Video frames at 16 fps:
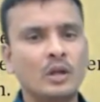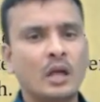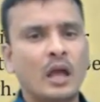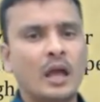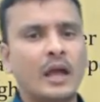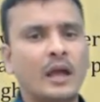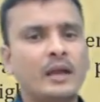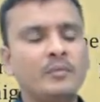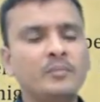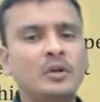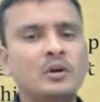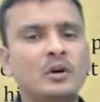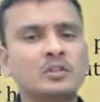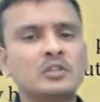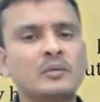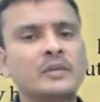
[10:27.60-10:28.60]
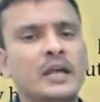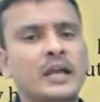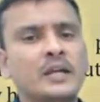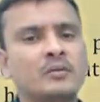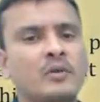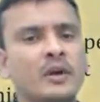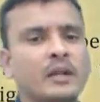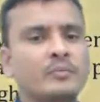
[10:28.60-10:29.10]
And because of
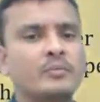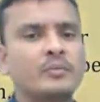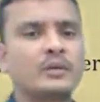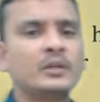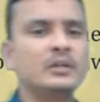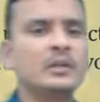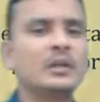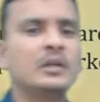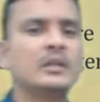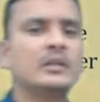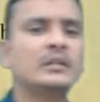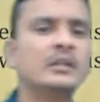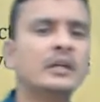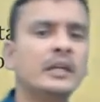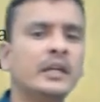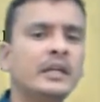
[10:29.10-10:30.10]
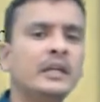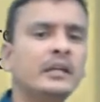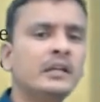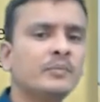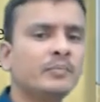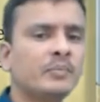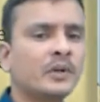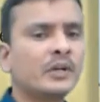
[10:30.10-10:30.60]
that, what happened, the
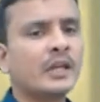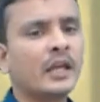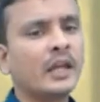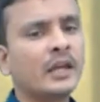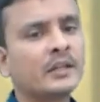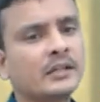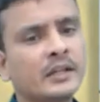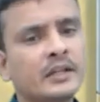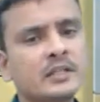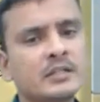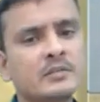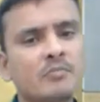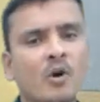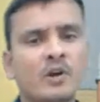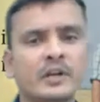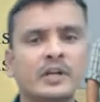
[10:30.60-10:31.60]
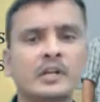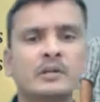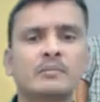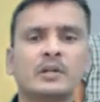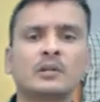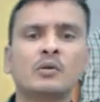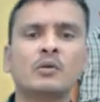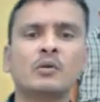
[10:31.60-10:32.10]
yield per hectare is moderate
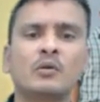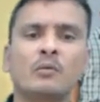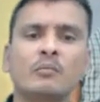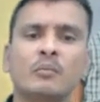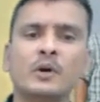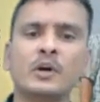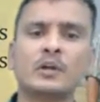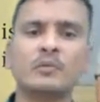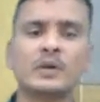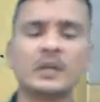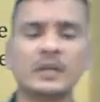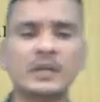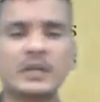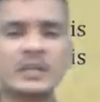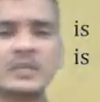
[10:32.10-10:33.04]
but per worker is